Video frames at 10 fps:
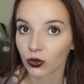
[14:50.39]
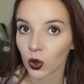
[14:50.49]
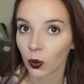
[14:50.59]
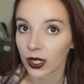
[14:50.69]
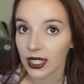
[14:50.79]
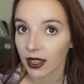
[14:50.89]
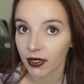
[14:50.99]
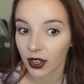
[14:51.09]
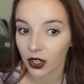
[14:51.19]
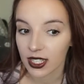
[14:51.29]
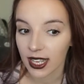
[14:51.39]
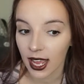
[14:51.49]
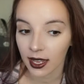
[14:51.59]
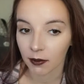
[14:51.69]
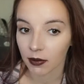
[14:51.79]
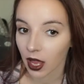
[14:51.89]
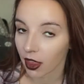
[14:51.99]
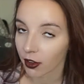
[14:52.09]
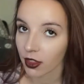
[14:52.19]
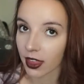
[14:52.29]
what's left there to say
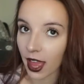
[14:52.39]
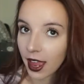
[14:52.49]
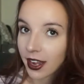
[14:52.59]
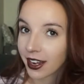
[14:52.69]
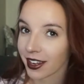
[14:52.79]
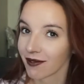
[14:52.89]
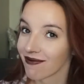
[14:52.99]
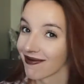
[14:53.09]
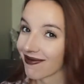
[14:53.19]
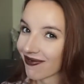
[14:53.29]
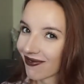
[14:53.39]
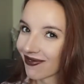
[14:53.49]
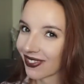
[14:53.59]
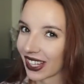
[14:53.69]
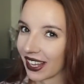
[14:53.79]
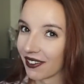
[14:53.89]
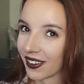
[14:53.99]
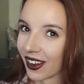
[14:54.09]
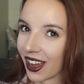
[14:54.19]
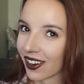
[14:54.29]
other than, if
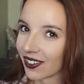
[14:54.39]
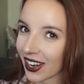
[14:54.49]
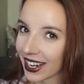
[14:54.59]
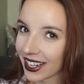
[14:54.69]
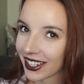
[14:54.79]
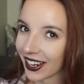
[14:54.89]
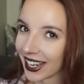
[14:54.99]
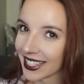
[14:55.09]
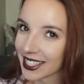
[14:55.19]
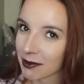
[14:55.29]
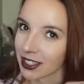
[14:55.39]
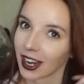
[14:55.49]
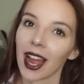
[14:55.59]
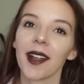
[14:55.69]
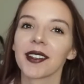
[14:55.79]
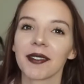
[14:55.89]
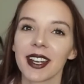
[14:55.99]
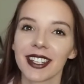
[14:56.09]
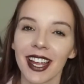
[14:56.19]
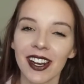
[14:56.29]
you're not already, go ahead and subscribe to
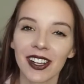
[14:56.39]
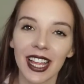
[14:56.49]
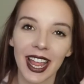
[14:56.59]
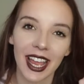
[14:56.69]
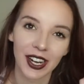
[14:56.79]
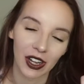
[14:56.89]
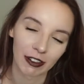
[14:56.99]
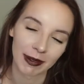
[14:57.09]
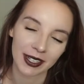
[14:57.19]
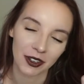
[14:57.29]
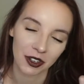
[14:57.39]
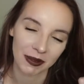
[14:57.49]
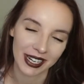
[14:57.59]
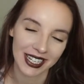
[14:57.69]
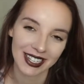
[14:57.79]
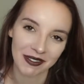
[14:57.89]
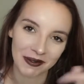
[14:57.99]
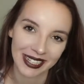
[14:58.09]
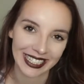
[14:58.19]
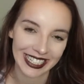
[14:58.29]
my channel, and all of my social medias will
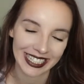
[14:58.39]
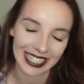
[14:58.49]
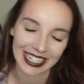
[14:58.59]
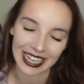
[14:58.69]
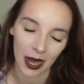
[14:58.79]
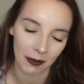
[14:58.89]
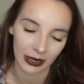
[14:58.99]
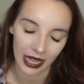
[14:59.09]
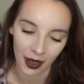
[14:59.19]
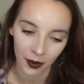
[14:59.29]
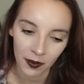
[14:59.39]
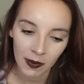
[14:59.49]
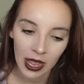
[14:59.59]
be linked down below.